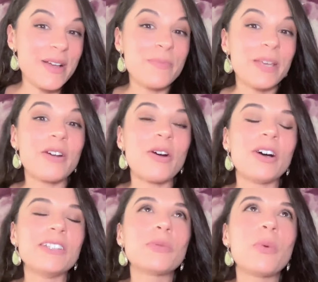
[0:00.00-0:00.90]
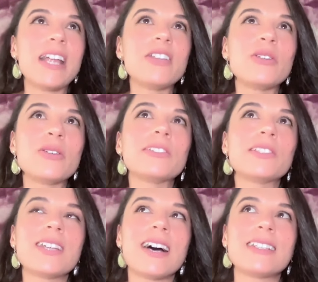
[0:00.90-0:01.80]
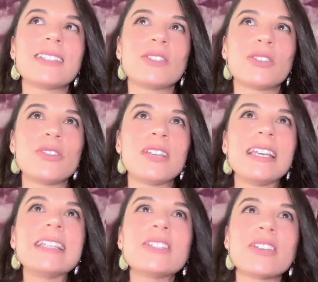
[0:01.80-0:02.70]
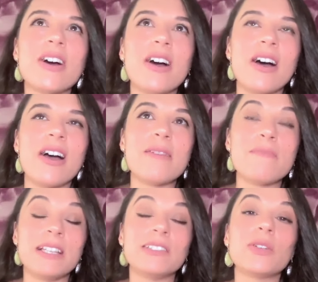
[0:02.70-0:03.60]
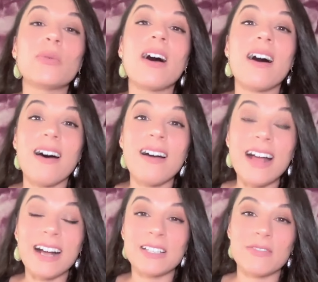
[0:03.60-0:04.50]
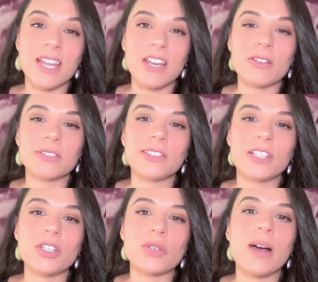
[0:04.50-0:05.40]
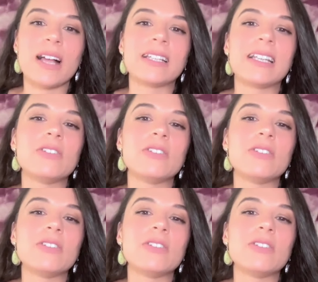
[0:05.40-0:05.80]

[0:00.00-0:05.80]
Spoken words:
Because when you start to tune into her, it means you are activating your sensuality.